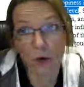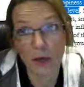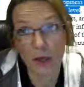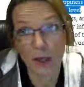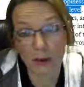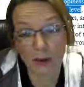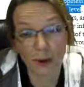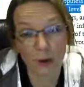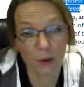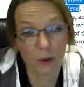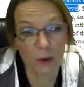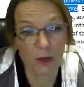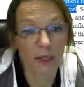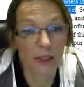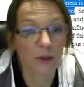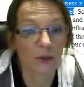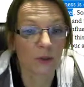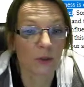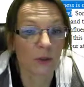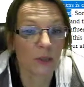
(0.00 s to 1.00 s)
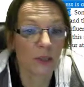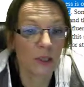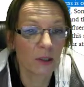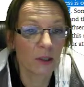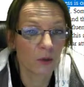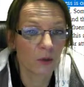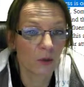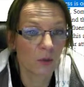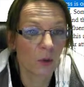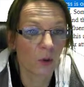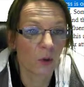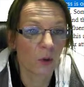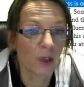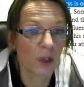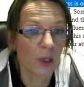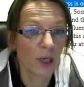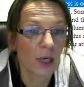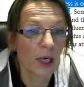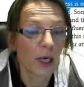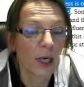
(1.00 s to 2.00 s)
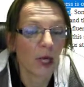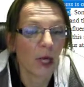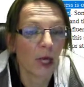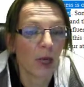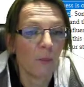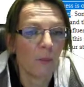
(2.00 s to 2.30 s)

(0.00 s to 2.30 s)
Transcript: so another coder has continued to work,